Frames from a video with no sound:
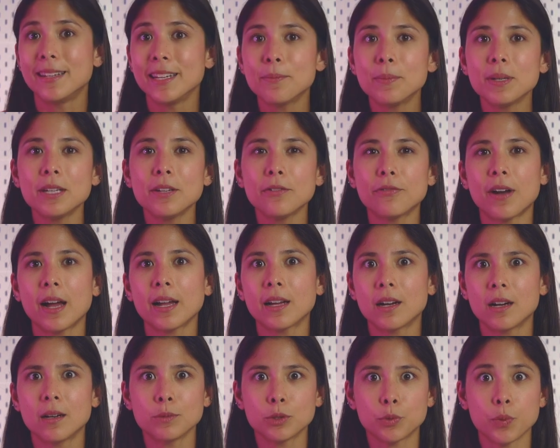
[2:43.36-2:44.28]
The Dygma
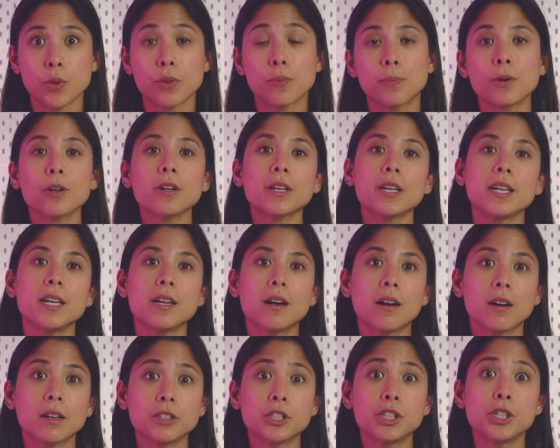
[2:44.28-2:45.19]
Defy comes with per
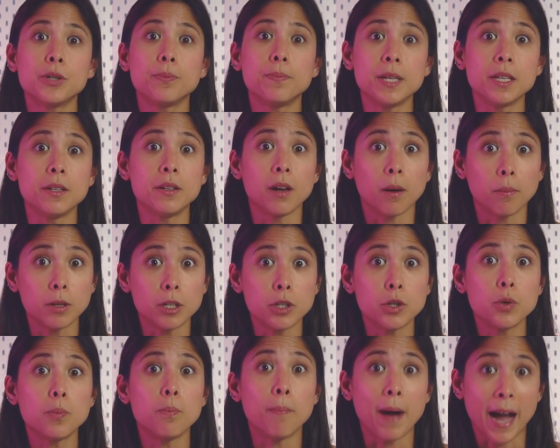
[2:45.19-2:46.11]
key
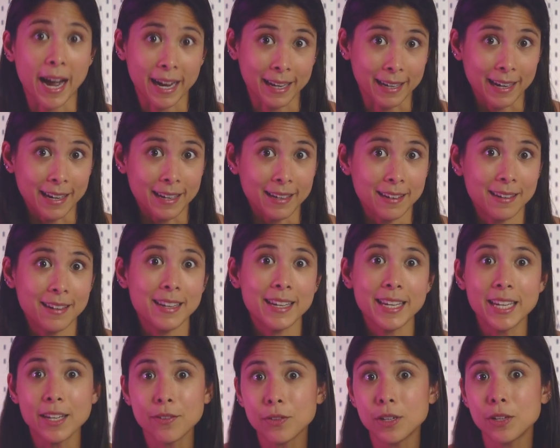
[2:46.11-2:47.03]
RGBW backlight,
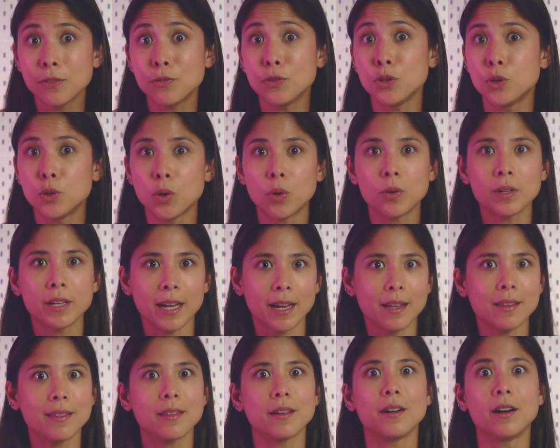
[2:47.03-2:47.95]
even if you don't
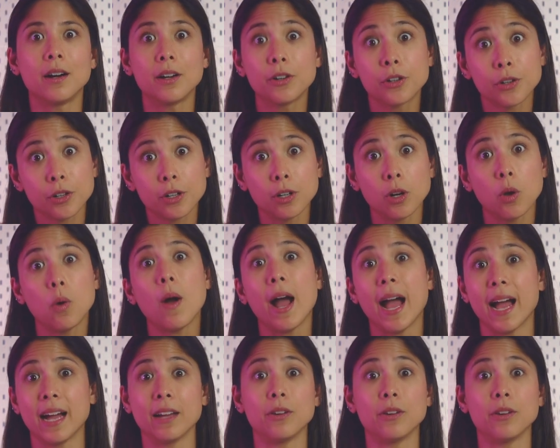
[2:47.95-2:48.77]
get the underglow